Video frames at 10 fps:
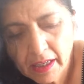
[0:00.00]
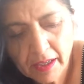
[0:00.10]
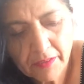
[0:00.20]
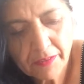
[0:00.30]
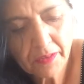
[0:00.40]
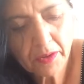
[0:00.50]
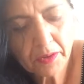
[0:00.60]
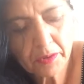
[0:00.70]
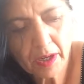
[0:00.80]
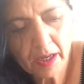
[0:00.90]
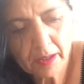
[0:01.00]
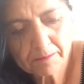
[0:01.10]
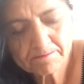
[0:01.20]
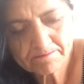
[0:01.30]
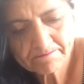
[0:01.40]
if you
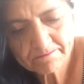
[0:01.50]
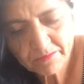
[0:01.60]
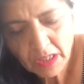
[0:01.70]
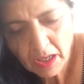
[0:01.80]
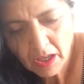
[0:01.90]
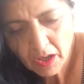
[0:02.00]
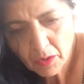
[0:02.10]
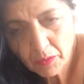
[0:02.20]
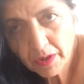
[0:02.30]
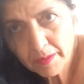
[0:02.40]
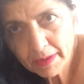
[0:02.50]
worry